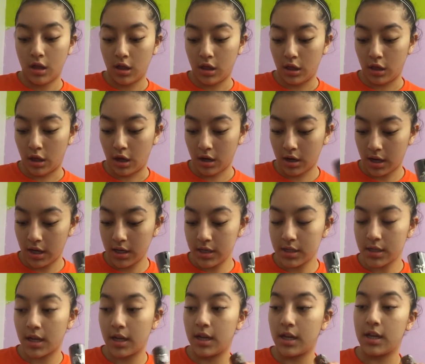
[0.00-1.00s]

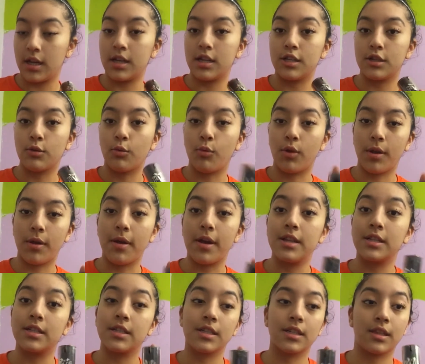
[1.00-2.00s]
Locket, and
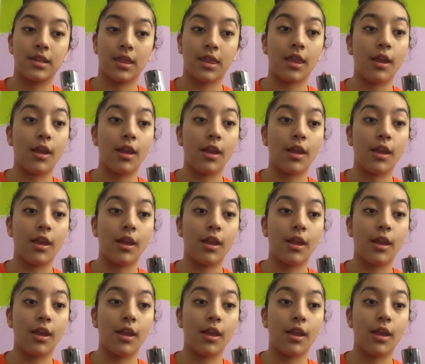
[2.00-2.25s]
it's